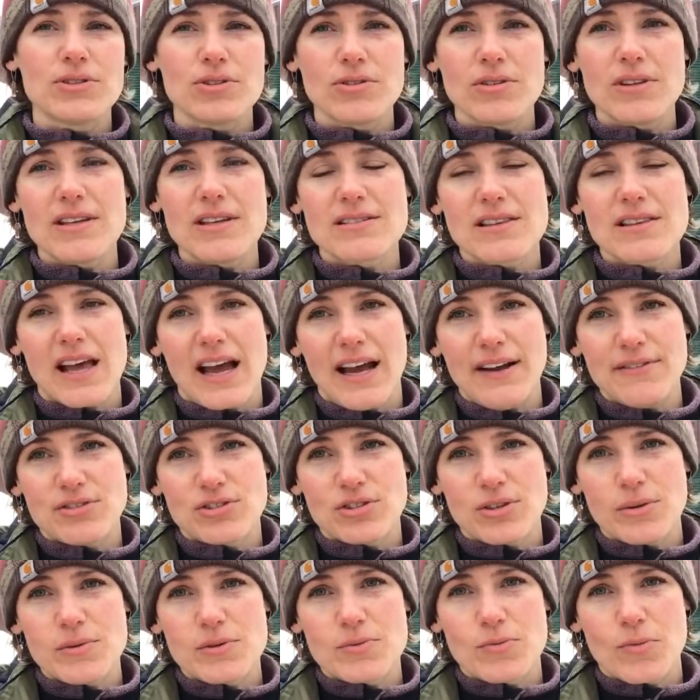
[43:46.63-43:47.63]
these live
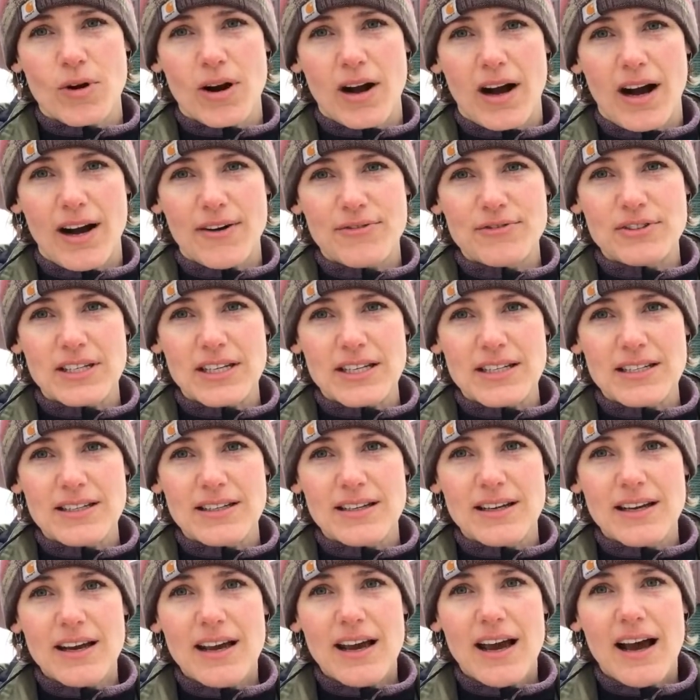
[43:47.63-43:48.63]
streams more often.
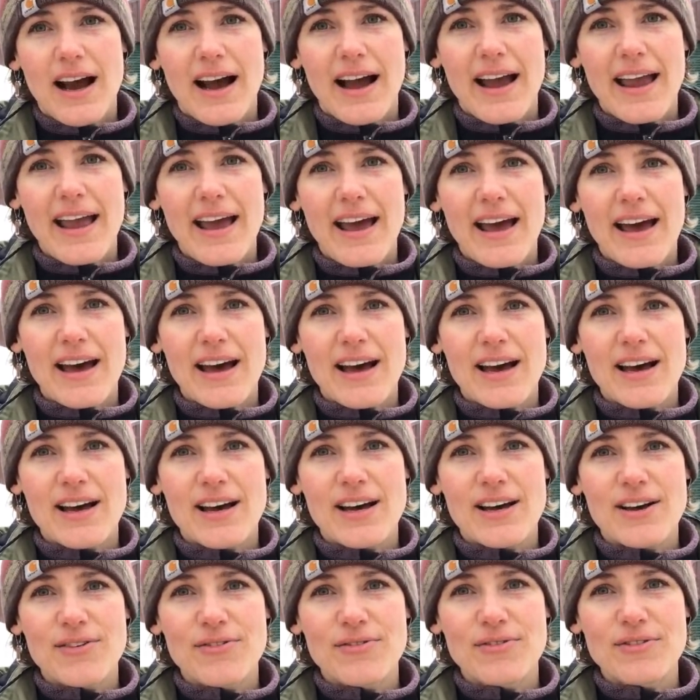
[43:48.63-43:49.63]
I
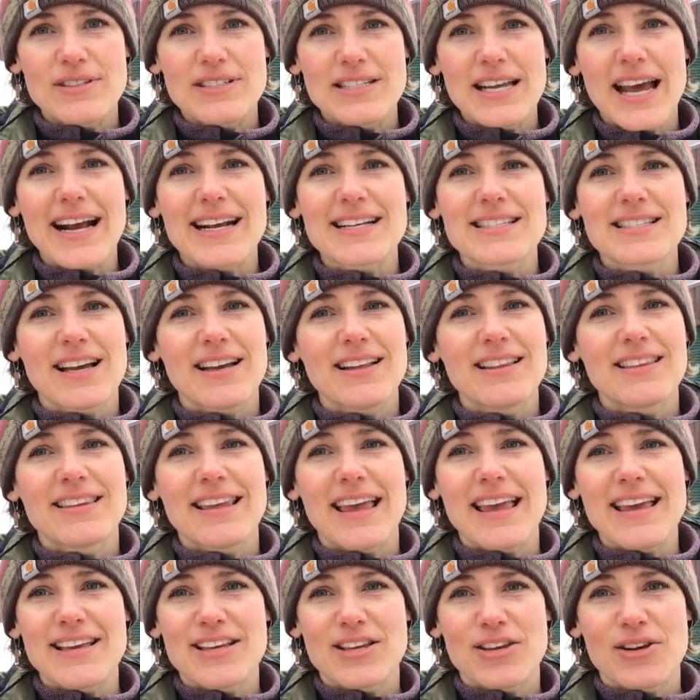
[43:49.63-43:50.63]
have Tech Son,
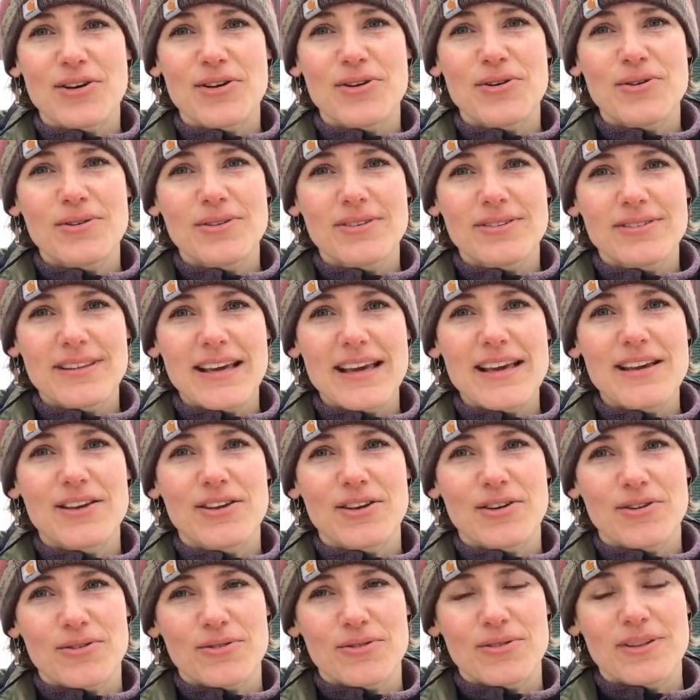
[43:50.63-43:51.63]
thank you.
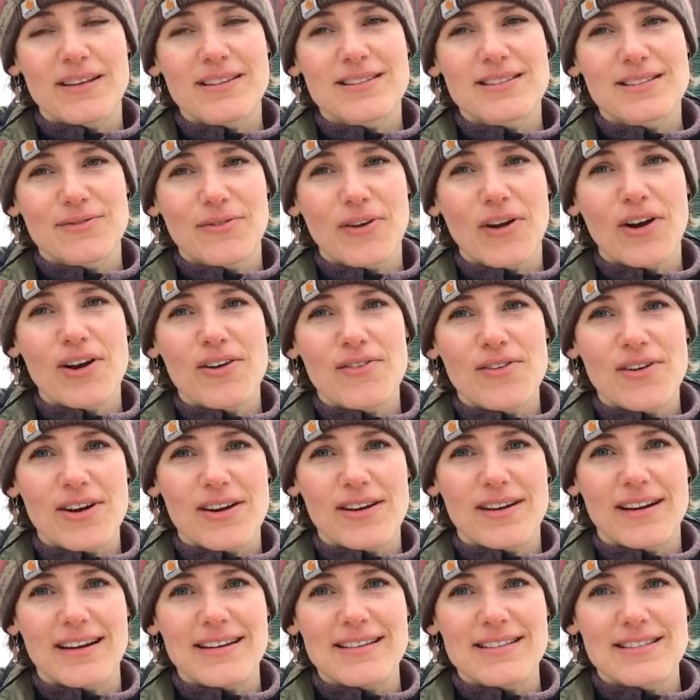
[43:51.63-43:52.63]
That's very
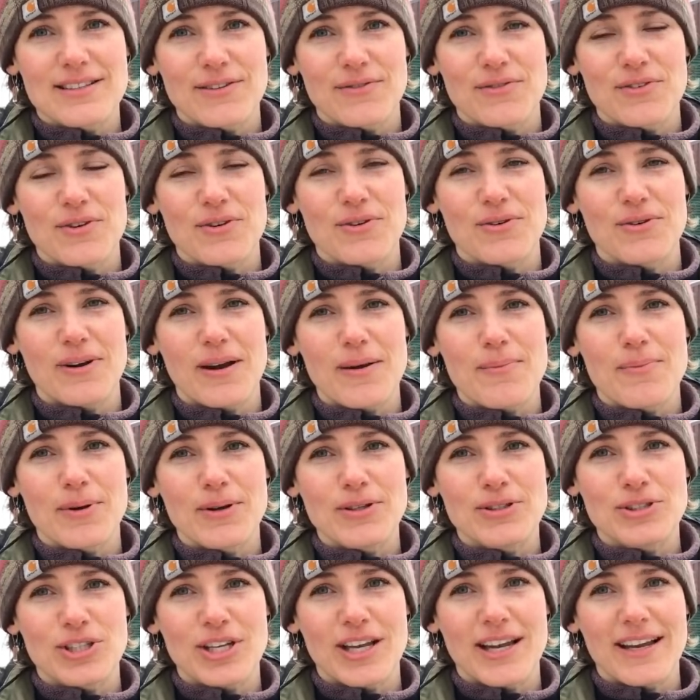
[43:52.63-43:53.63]
nice of you. I
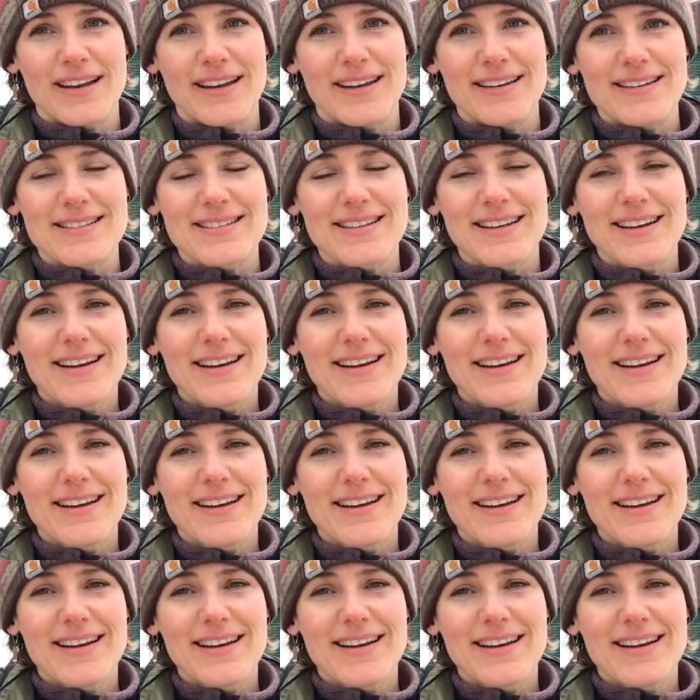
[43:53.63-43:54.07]
appreciate it.